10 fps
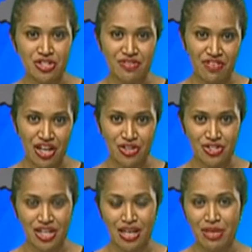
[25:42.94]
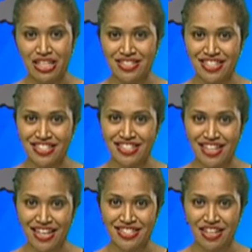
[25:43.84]
and videos on email
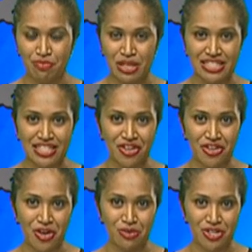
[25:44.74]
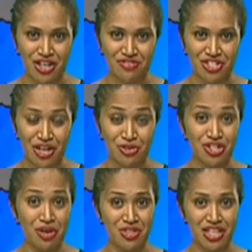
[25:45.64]
citizenseyes@fbc.com.fj or
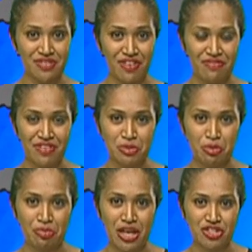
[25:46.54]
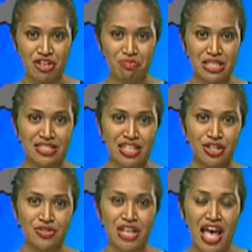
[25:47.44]
share it with us via Facebook page FBC
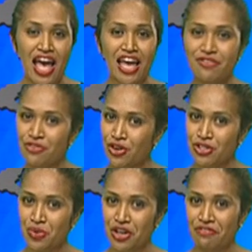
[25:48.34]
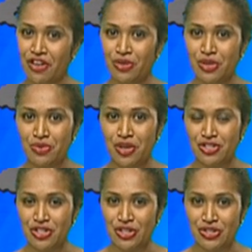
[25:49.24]
News. And if you're on Twitter, follow and tweet
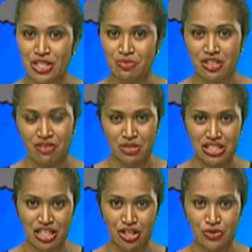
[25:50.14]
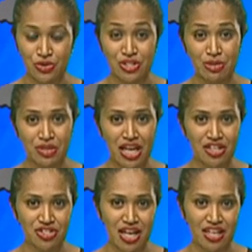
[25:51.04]
us your news tips at FBC News or simply
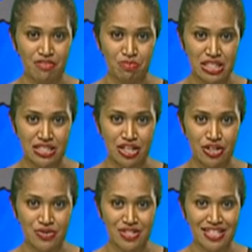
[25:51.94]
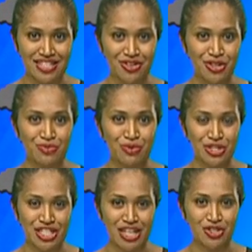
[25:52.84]
hashtag FBC News. That's our news for
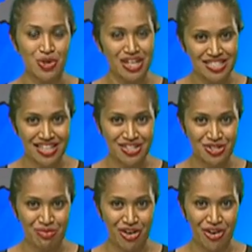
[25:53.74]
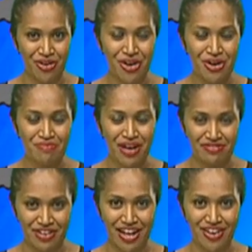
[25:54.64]
today. Join us again tomorrow. Bye
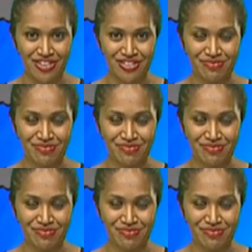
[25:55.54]
for now.